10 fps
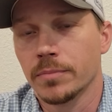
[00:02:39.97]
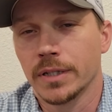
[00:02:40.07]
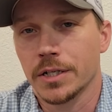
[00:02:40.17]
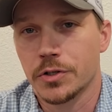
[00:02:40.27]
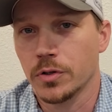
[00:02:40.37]
but
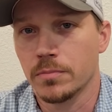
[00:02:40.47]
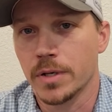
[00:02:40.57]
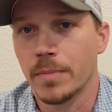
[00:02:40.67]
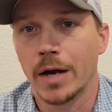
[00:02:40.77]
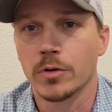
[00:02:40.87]
that shouldn't
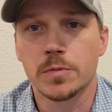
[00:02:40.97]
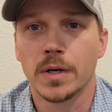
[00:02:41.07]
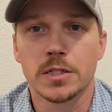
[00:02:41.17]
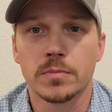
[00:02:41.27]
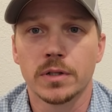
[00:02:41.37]
be my
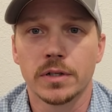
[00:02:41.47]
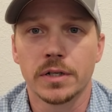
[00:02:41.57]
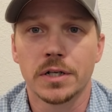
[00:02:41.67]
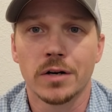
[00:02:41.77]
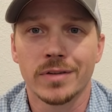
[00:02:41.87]

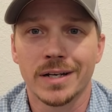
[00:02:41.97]
responsibility to cover